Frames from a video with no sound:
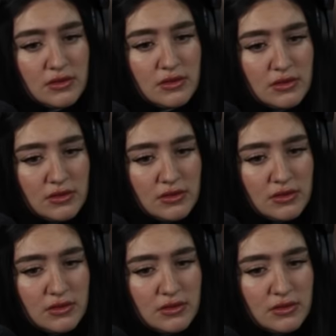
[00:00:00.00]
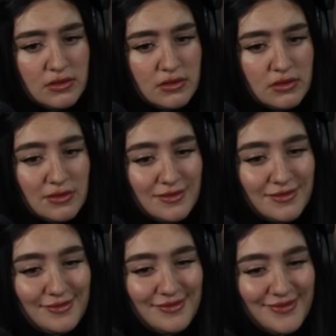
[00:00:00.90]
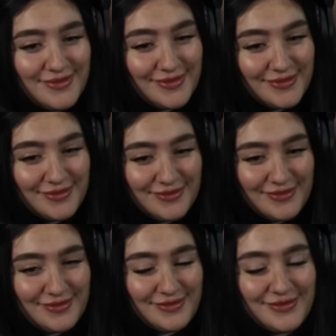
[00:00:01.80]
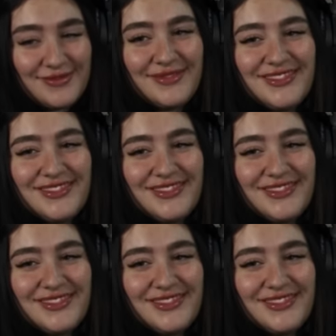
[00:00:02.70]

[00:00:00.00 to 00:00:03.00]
(not speaking)